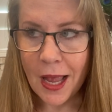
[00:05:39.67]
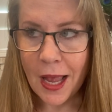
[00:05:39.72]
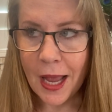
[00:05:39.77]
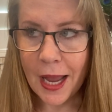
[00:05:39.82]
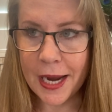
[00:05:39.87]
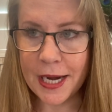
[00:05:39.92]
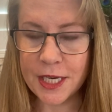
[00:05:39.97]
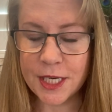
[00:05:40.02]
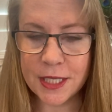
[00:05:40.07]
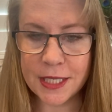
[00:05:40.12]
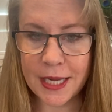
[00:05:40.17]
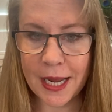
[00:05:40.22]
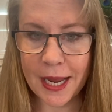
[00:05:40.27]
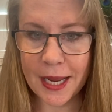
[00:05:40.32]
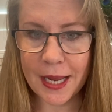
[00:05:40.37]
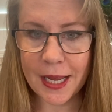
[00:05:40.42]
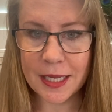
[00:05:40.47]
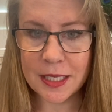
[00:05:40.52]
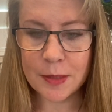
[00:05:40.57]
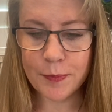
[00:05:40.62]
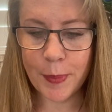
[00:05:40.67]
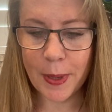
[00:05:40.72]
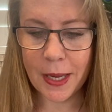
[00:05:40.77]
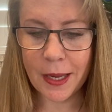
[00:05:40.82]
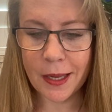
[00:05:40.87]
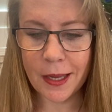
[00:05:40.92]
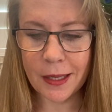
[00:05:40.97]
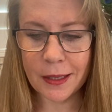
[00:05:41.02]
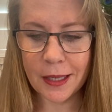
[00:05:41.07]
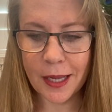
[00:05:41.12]
HCA has
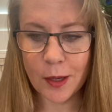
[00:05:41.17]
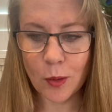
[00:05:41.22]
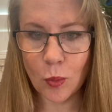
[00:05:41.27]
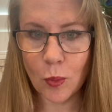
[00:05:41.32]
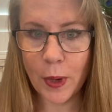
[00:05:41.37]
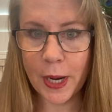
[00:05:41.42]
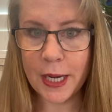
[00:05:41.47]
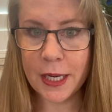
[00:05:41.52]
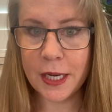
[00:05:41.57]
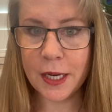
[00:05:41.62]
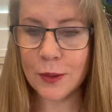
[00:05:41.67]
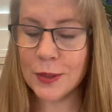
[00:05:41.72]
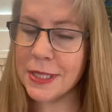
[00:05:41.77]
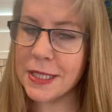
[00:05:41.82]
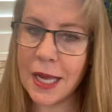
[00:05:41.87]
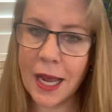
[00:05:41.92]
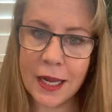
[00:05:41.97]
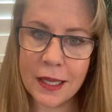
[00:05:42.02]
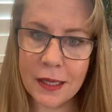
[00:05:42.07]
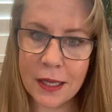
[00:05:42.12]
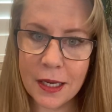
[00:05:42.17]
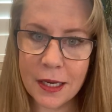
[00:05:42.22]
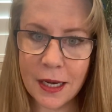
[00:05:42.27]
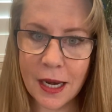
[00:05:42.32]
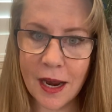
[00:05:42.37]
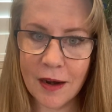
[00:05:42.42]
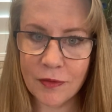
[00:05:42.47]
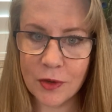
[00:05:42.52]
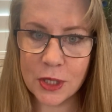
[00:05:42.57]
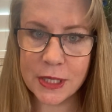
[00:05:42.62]
been like radio silent
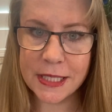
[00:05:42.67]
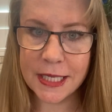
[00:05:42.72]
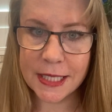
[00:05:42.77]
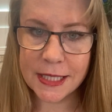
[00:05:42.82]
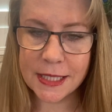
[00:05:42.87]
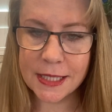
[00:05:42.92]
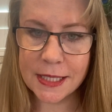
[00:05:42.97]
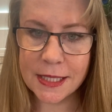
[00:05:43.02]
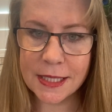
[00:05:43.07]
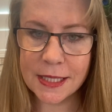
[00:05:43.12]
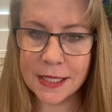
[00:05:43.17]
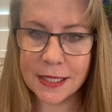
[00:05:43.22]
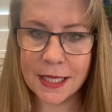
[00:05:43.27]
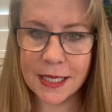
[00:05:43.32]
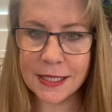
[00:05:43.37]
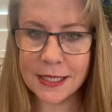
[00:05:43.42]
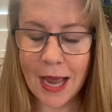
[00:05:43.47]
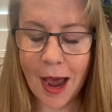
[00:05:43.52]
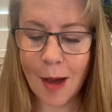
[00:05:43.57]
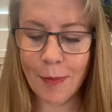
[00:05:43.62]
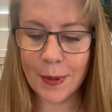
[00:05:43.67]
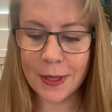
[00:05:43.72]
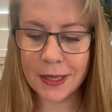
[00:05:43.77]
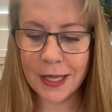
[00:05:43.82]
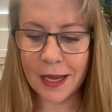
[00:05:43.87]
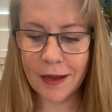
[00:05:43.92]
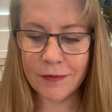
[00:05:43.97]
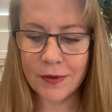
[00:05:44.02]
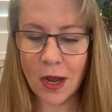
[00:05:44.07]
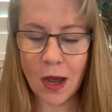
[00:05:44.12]
ever since this happened.
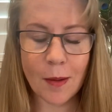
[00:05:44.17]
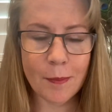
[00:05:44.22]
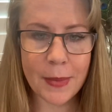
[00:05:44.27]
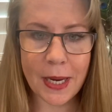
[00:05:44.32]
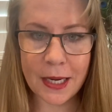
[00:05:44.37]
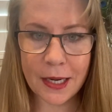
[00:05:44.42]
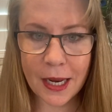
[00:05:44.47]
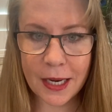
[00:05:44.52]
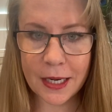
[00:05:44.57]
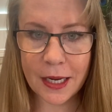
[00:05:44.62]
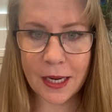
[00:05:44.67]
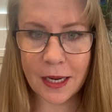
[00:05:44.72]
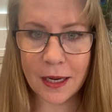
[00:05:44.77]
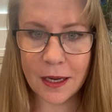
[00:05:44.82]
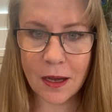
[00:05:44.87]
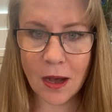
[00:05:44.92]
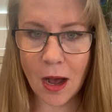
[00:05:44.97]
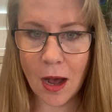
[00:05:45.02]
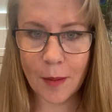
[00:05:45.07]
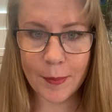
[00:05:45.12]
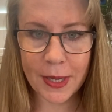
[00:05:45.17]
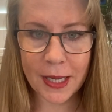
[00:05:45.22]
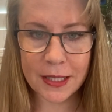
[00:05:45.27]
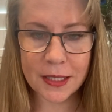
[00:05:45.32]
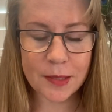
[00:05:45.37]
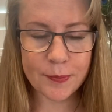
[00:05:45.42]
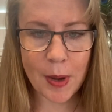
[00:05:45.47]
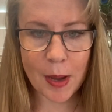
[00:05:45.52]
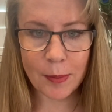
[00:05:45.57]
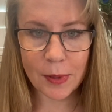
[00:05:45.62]
They have not made any
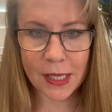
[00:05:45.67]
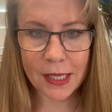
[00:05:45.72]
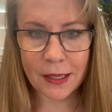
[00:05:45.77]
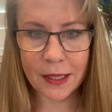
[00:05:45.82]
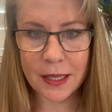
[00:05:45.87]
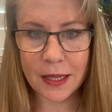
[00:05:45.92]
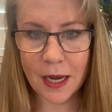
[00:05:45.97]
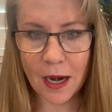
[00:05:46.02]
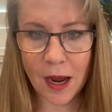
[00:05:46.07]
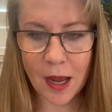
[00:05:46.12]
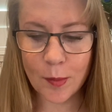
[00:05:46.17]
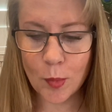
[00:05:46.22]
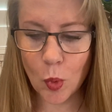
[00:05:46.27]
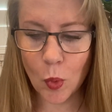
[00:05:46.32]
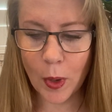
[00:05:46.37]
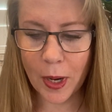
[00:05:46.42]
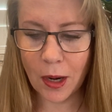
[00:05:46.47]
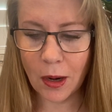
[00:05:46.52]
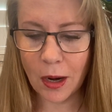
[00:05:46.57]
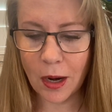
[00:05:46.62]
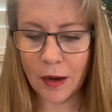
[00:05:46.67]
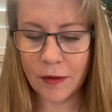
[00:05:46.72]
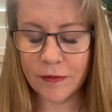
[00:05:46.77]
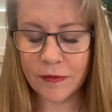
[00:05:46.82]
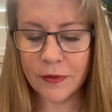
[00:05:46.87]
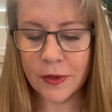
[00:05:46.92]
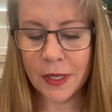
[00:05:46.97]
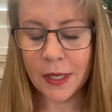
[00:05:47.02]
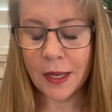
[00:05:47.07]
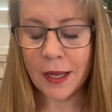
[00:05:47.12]
comments publicly that I'm aware of.